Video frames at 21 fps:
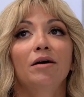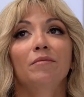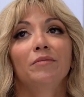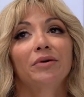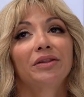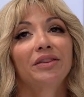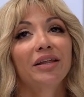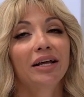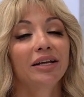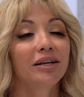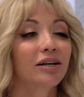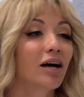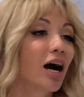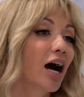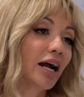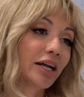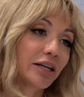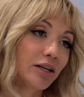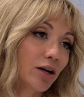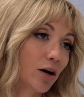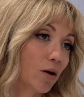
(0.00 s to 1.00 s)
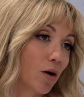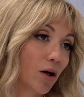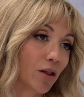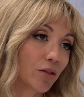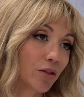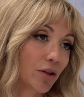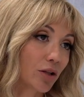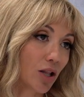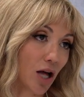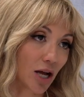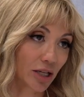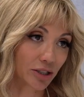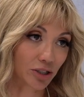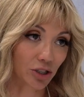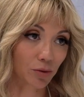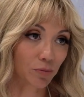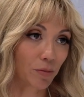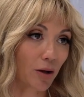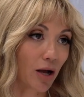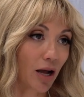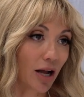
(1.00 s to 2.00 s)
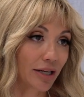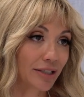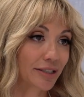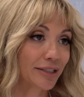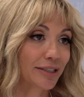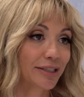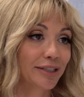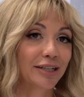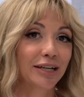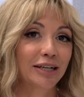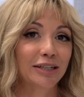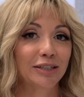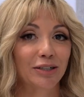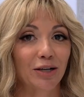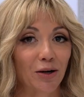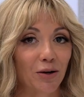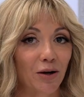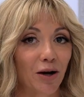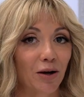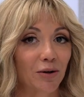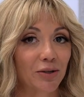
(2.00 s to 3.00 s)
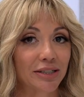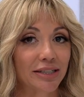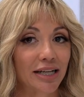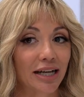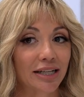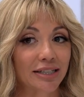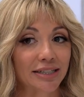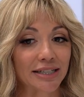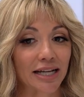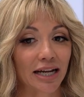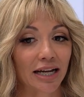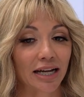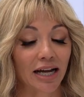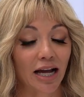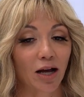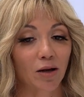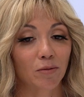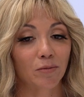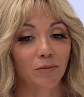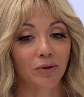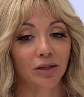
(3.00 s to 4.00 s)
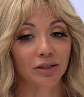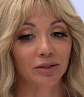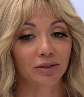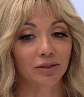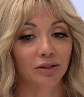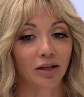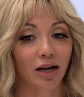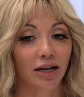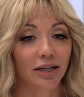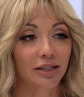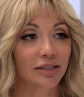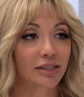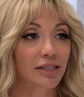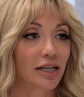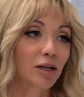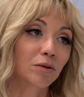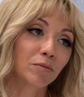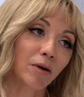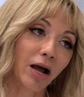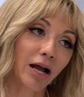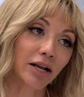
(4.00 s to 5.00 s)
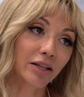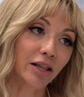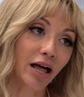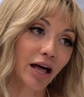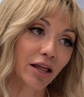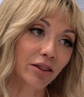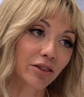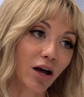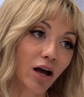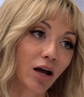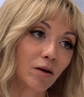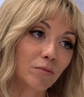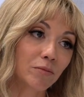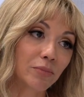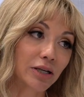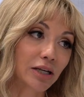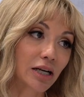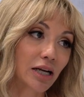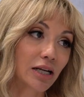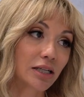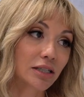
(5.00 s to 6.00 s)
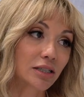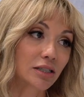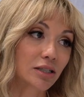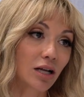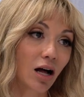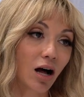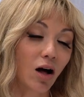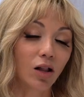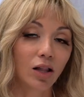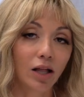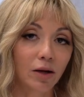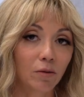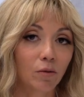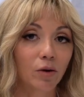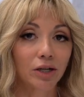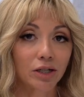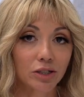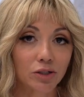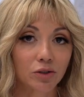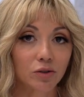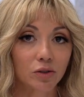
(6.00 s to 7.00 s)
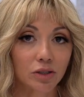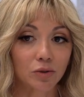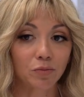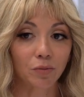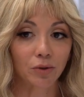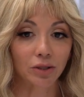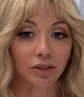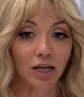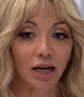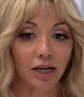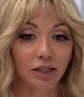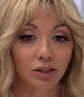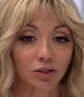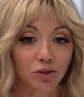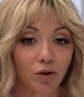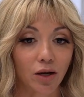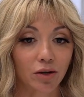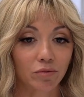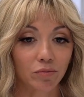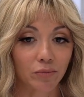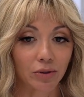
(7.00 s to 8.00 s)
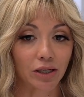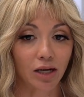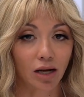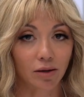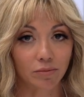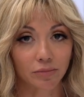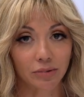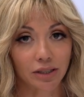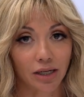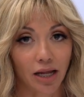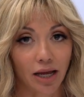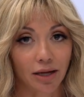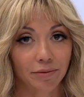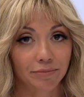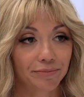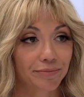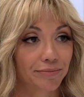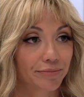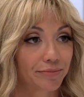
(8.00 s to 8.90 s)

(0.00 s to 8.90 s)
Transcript: But then I know all the logic behind it and I know how intense I am. And I say goodbye to that thought because all I want to do is protect who I've become today.